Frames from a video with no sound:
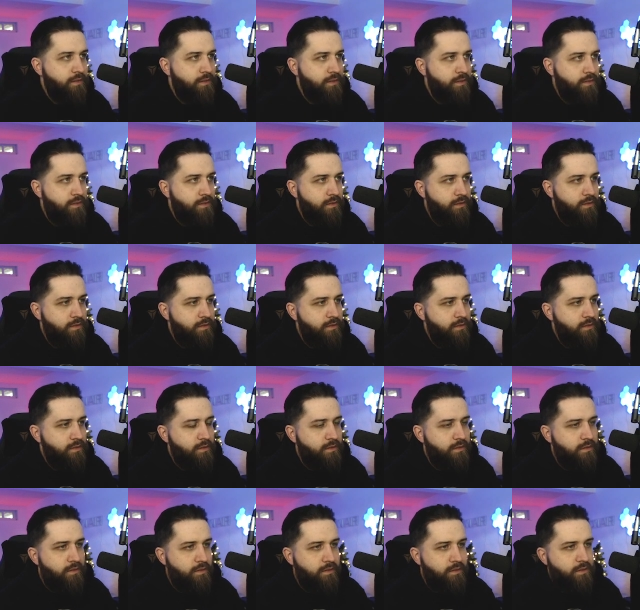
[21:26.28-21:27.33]

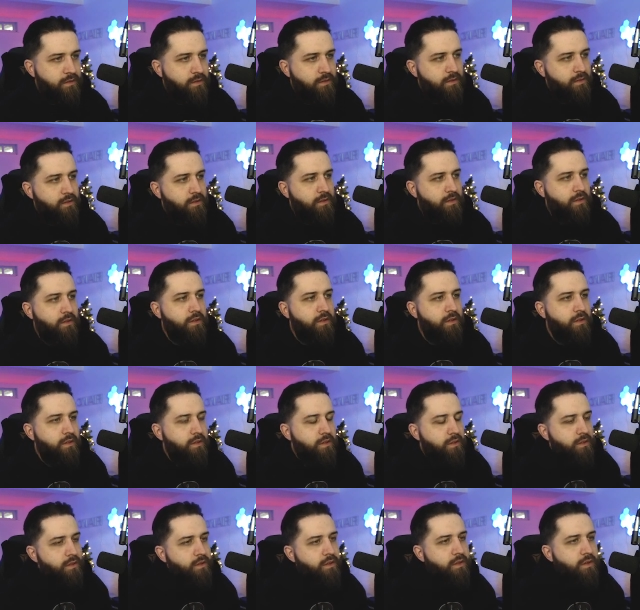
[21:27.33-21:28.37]

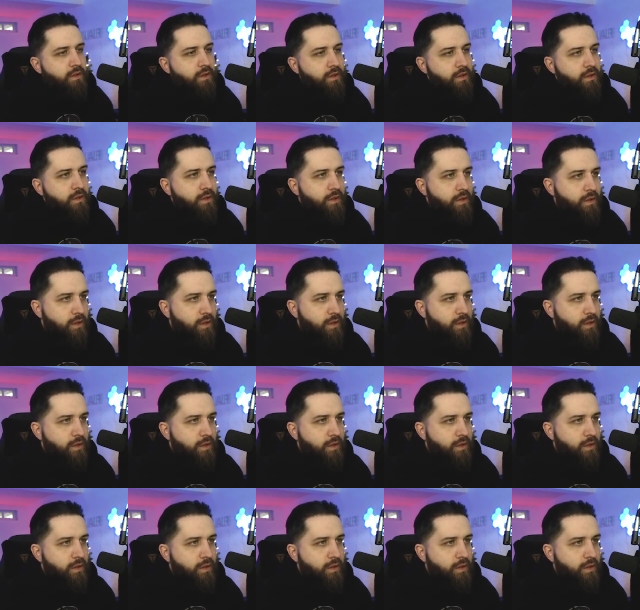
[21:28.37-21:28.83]
Nothing is said.